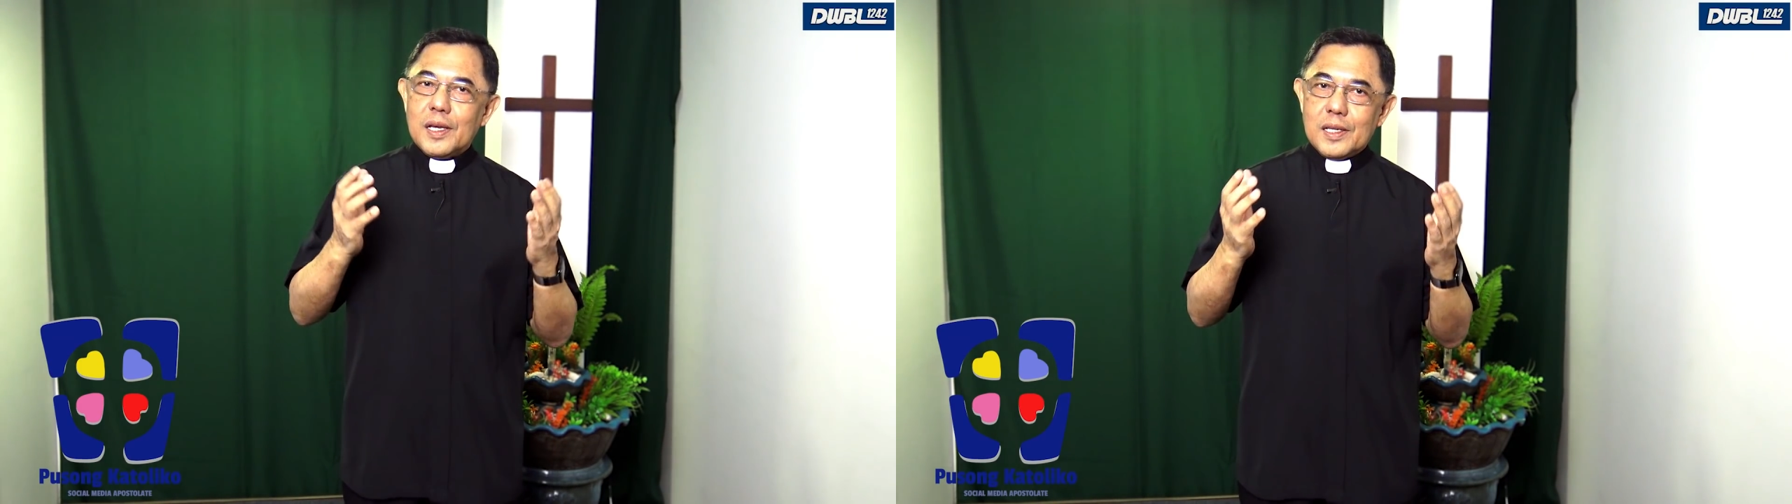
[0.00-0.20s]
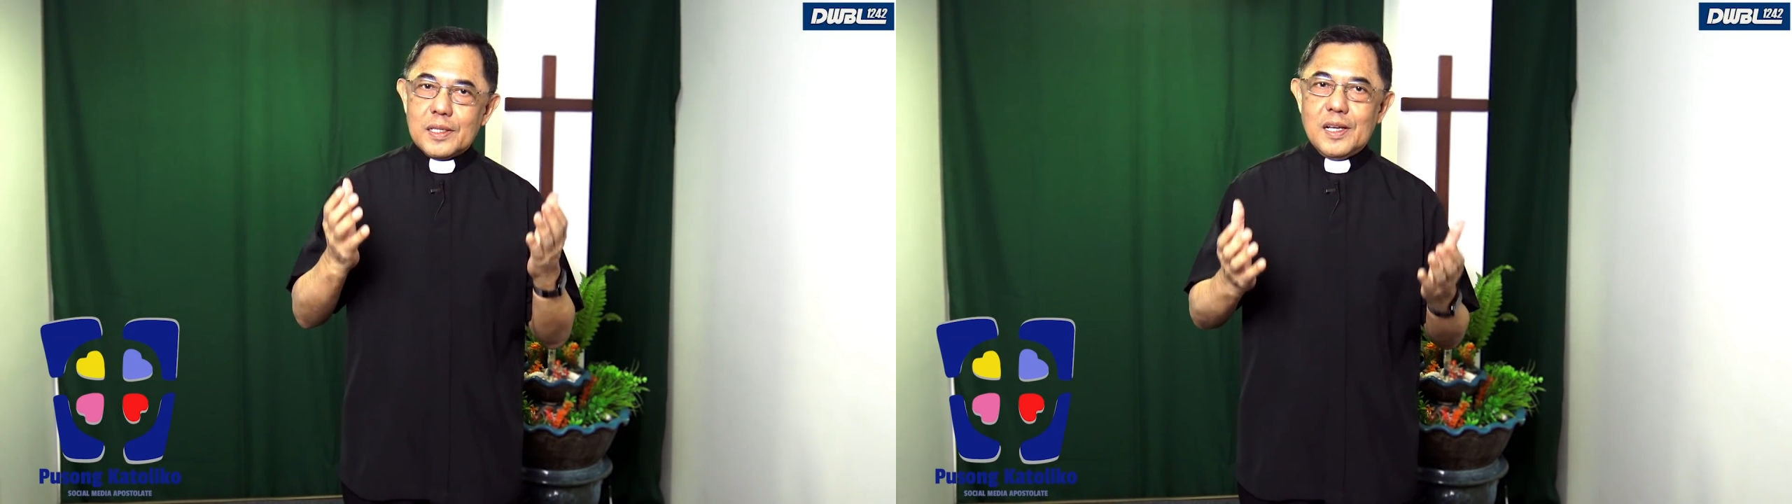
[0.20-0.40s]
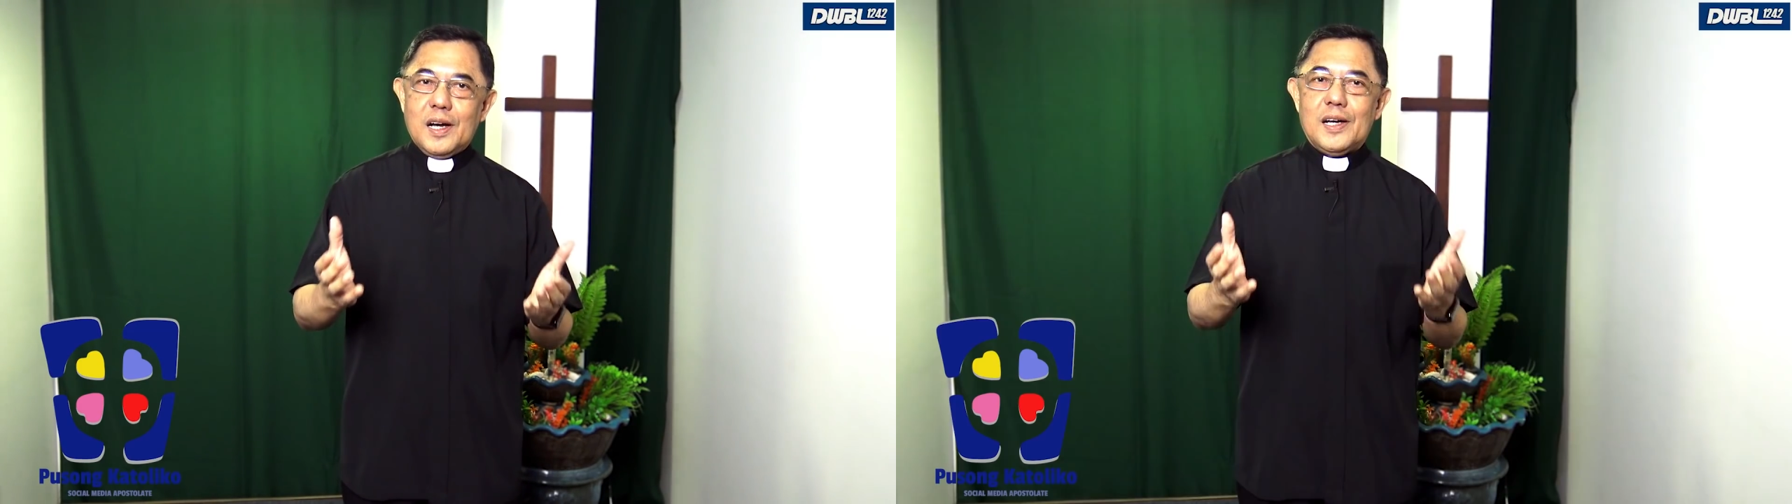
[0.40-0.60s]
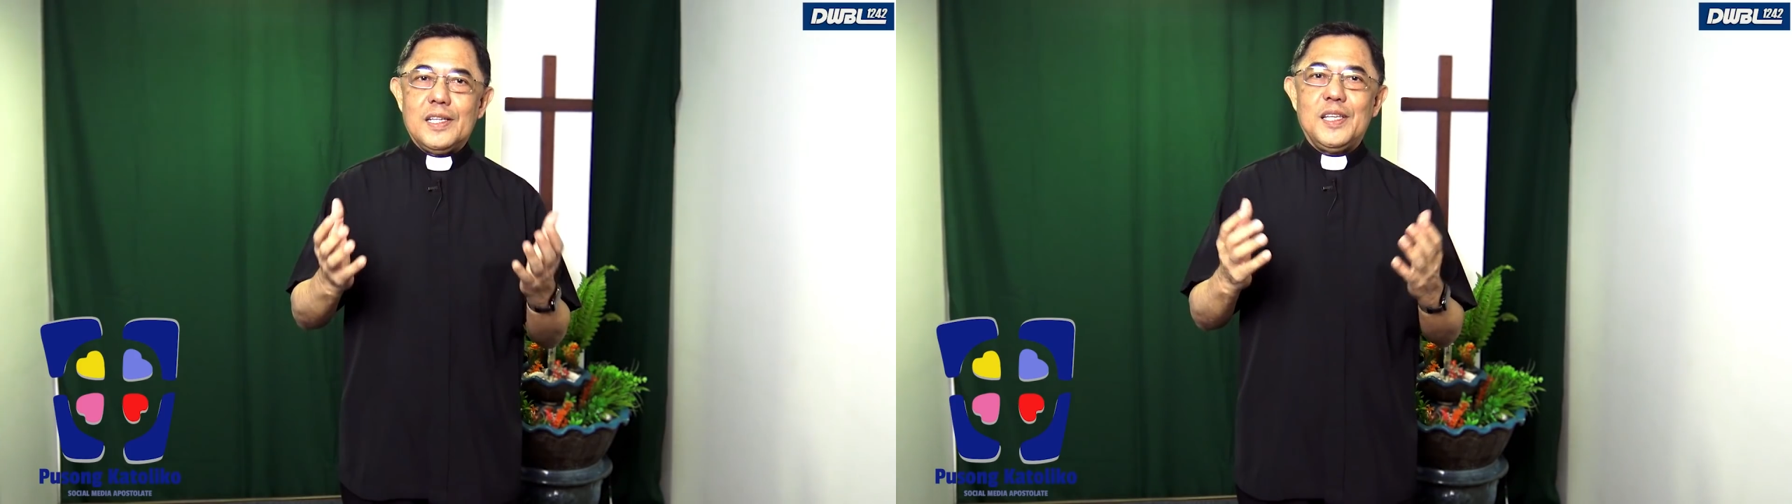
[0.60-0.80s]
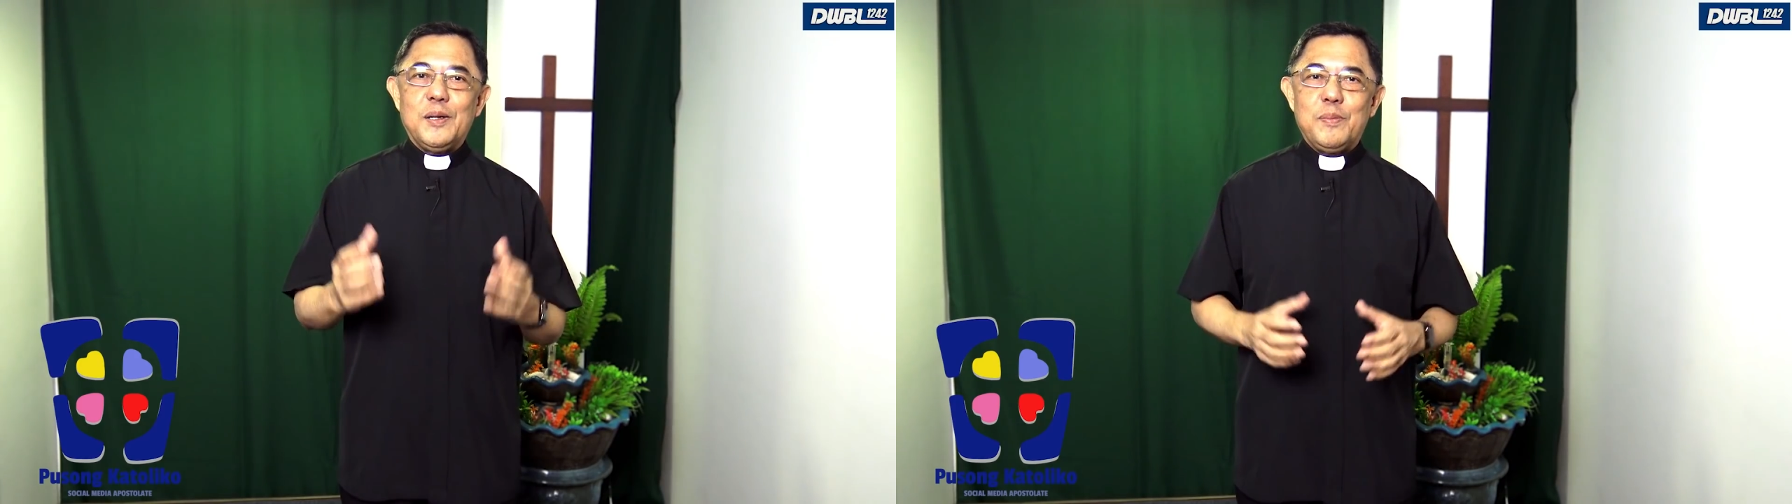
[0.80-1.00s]
and
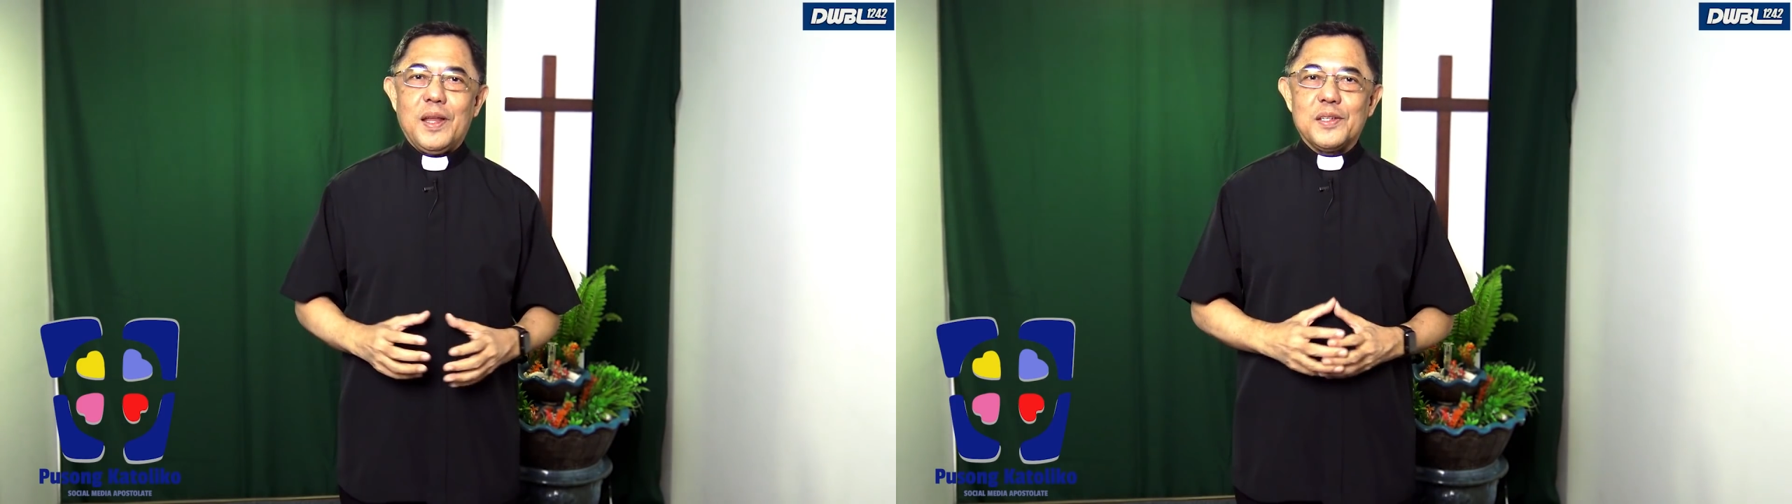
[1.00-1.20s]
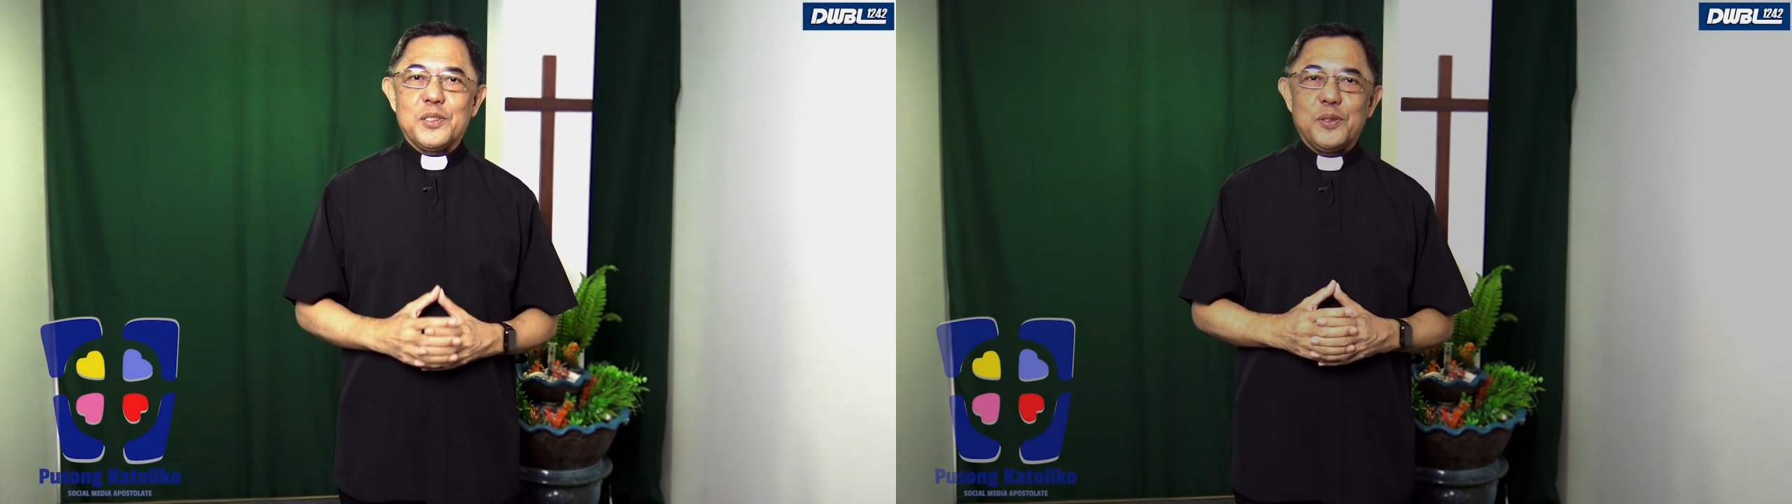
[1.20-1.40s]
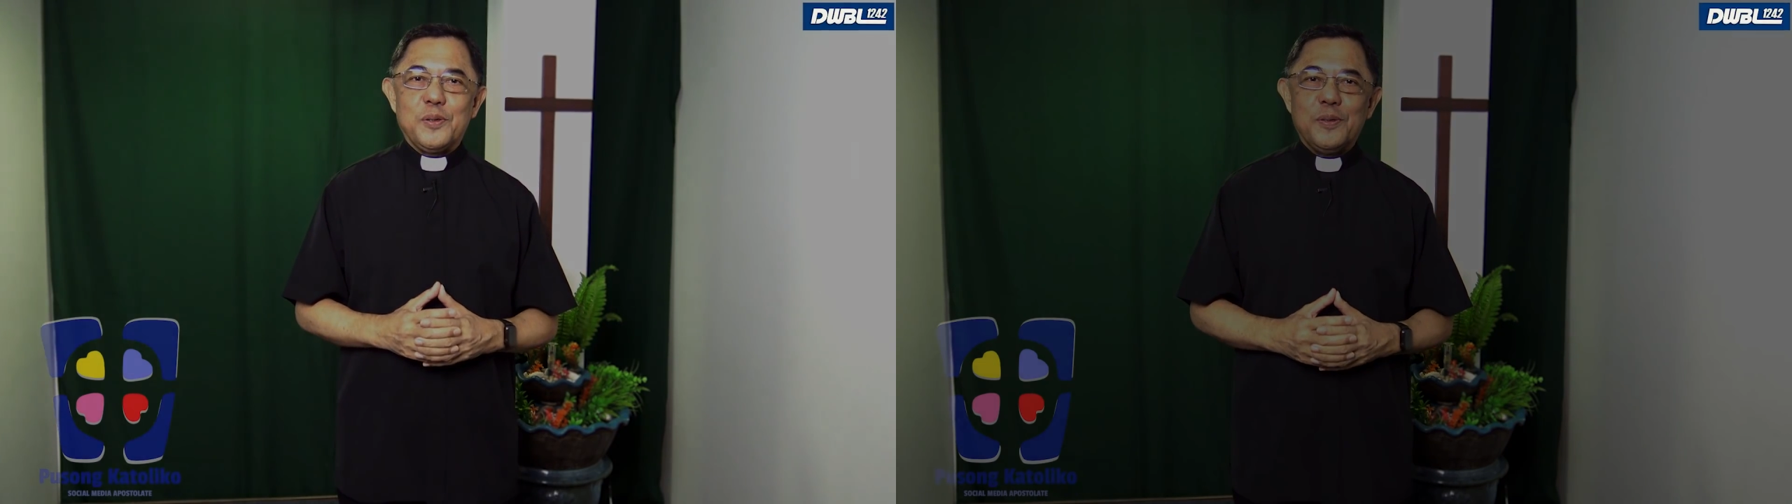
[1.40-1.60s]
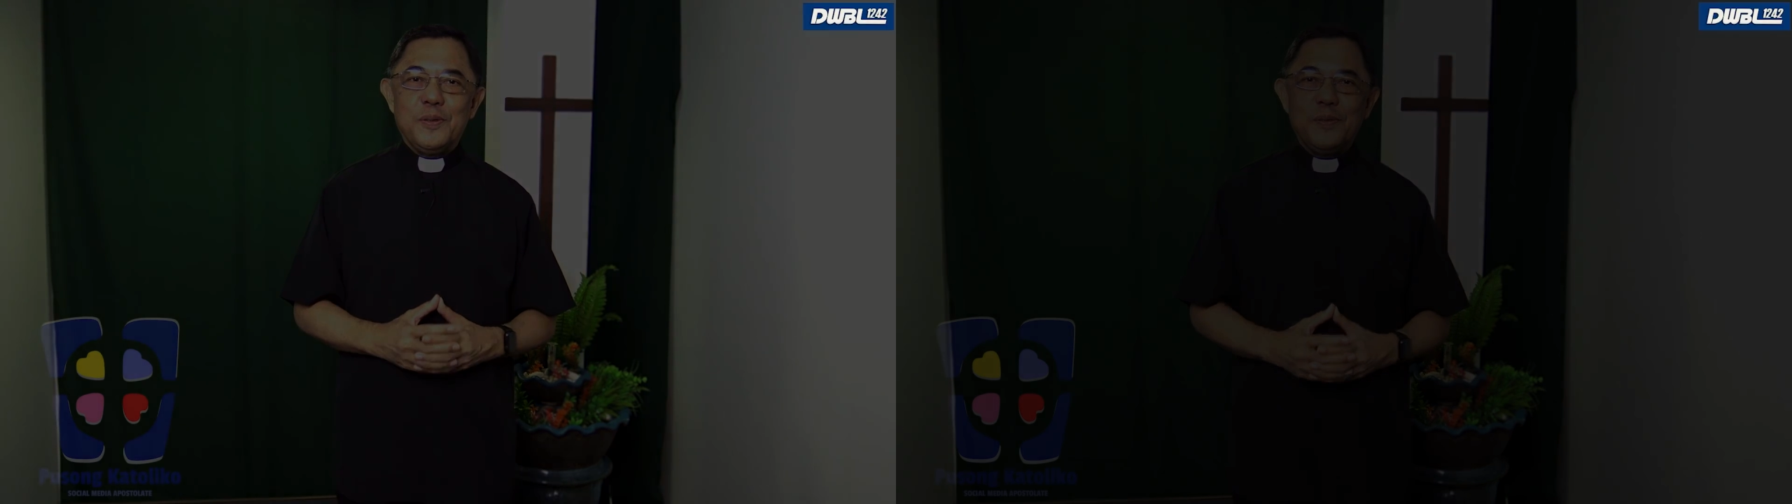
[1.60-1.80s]
God bless you.